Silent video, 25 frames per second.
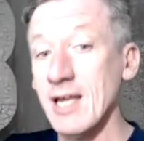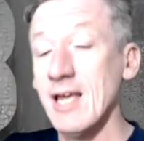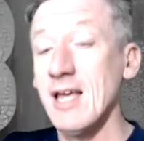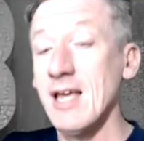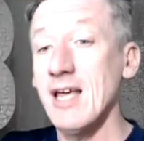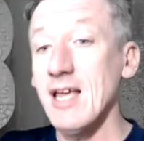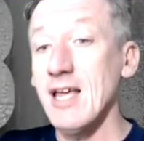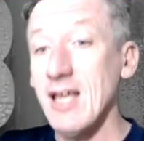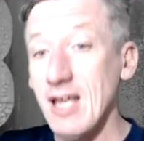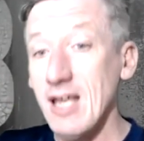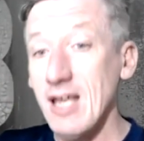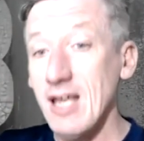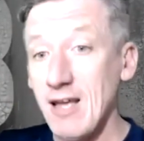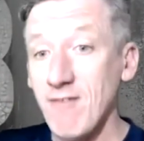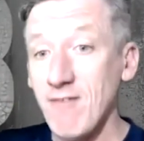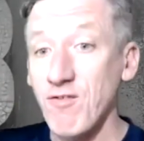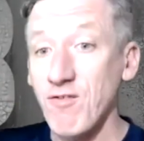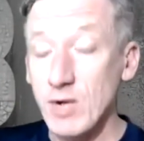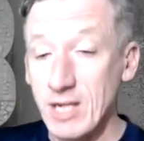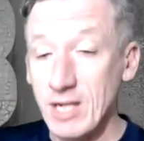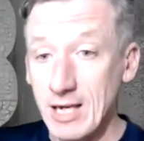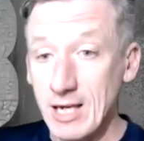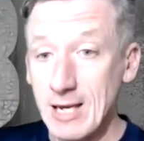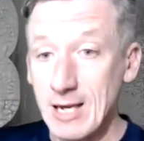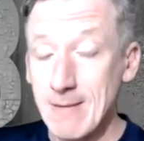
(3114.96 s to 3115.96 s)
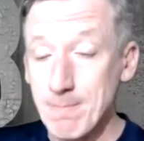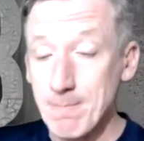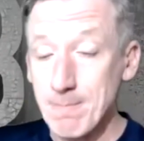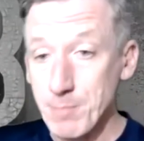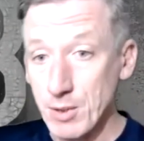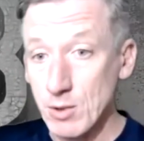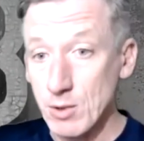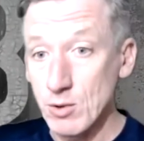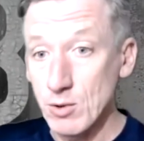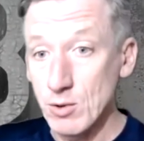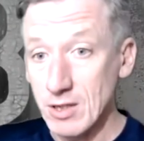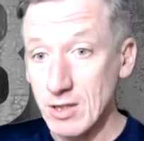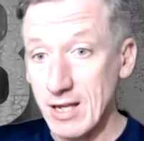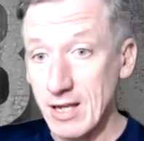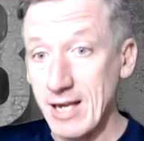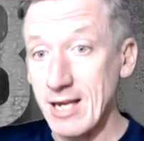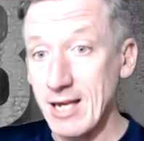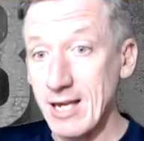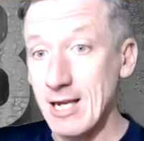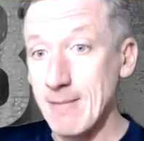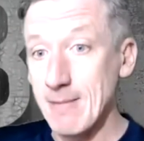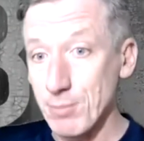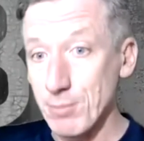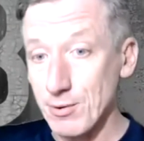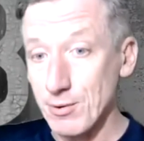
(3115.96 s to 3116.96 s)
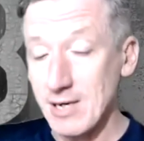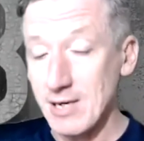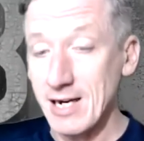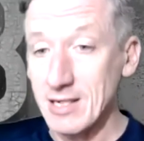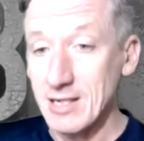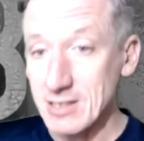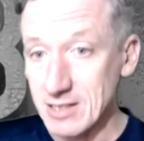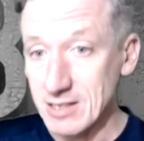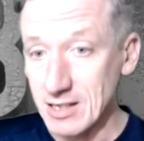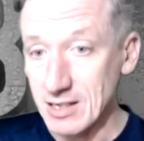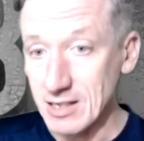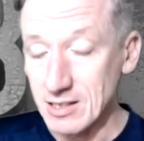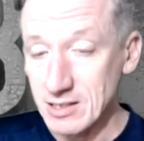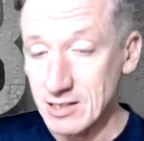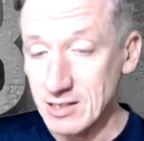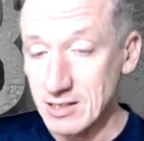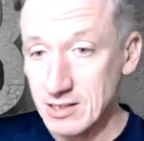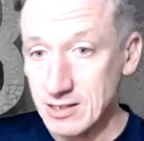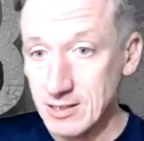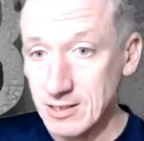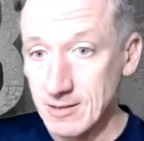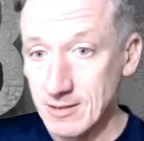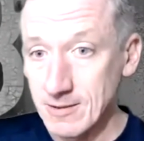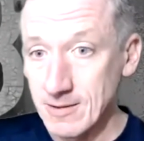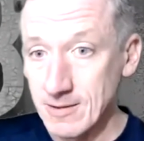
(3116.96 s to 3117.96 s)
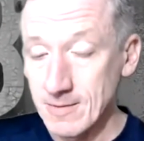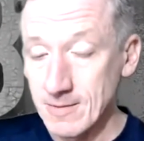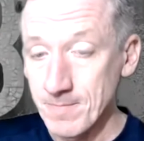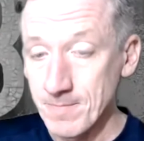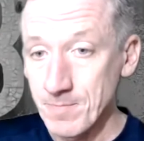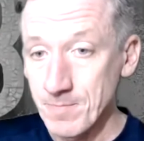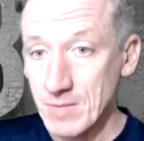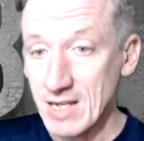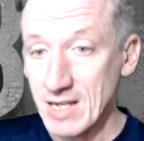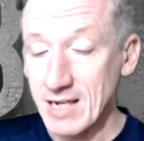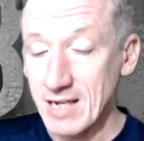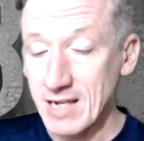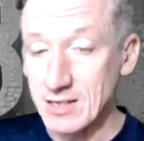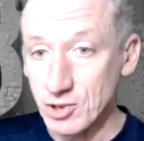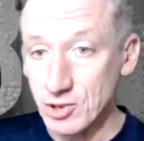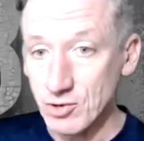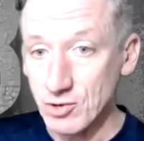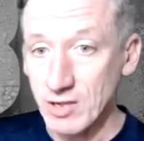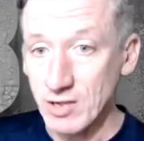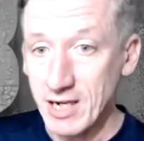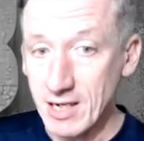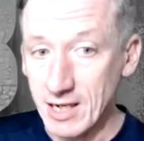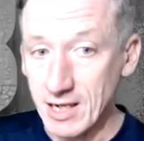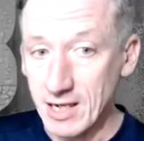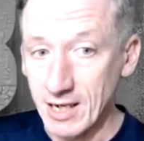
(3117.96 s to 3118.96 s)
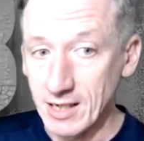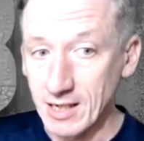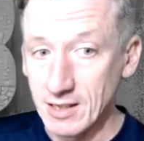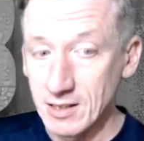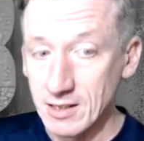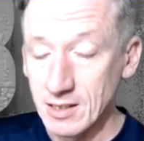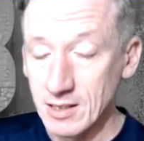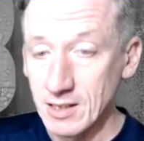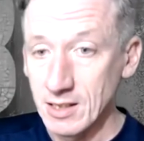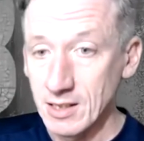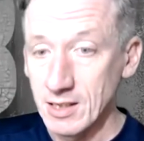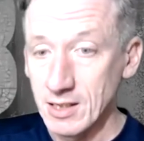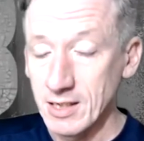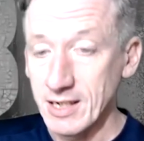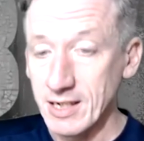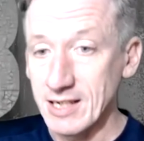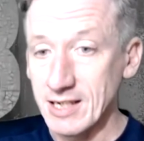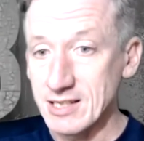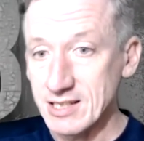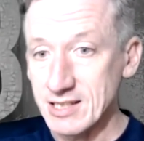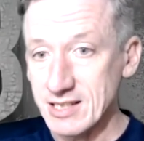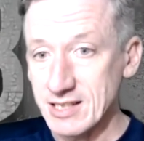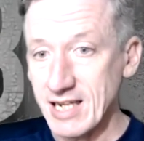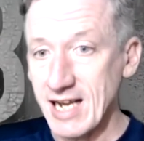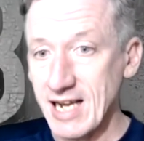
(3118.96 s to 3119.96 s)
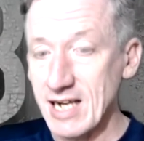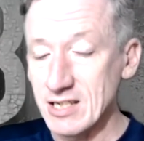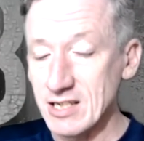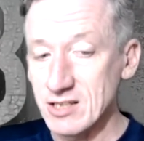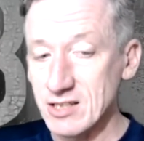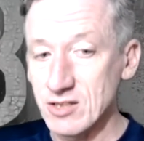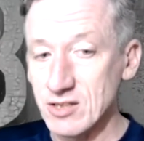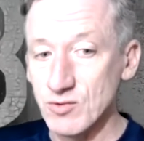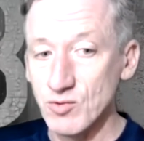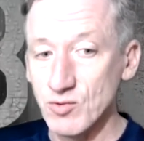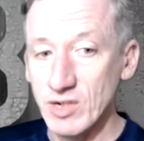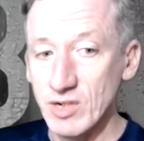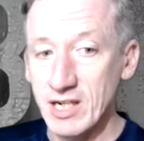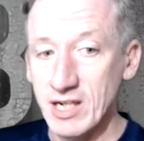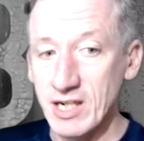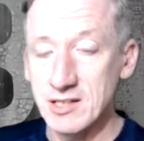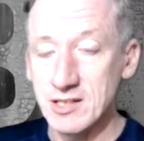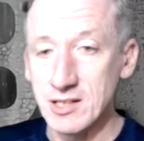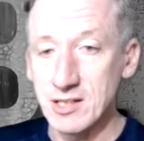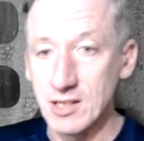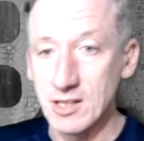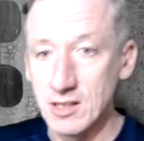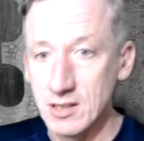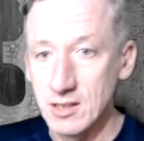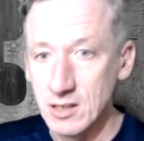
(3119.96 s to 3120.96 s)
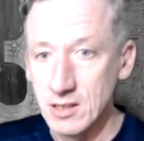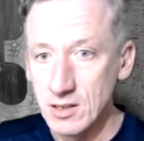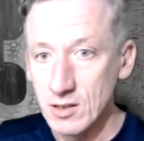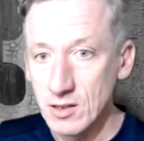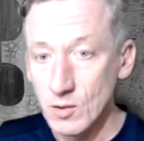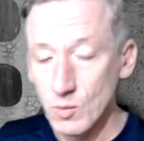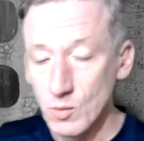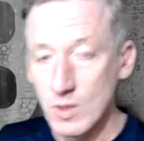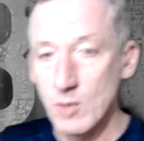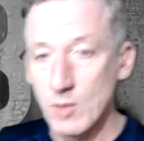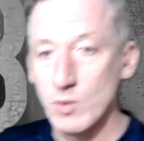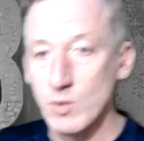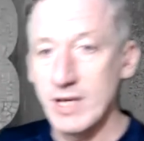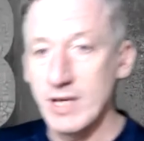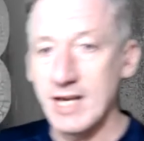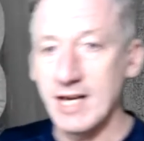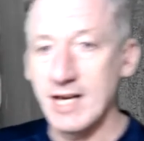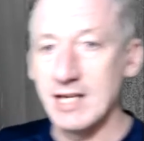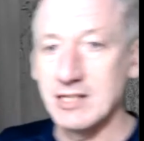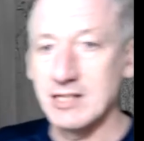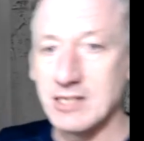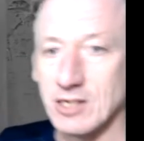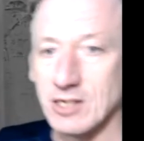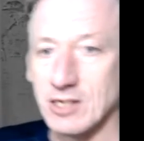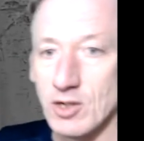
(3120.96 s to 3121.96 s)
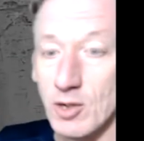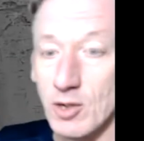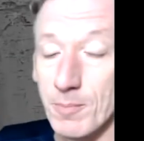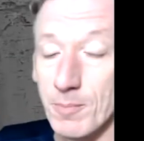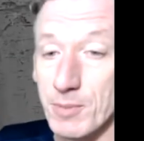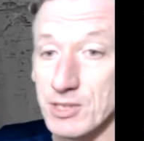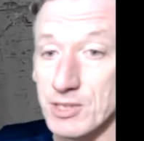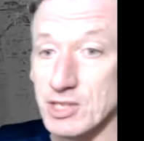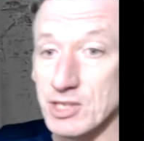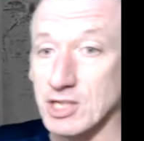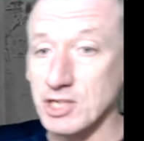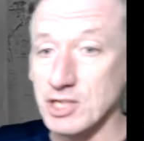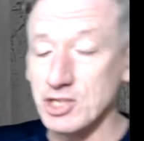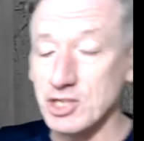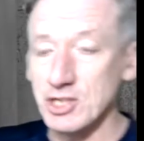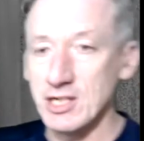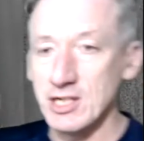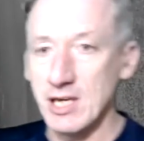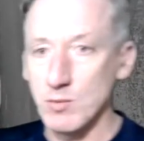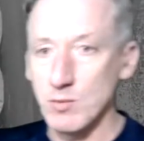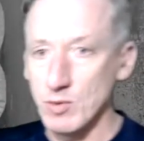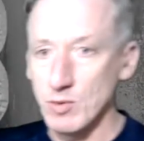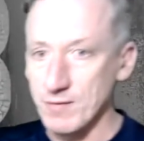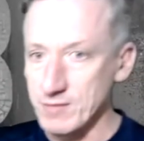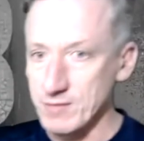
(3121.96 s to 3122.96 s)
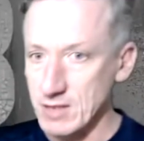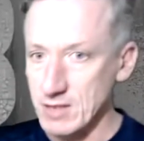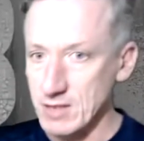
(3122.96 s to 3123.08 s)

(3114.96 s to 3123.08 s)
If we can build that in practice and training, it stands to reason that when we get into competition and we've done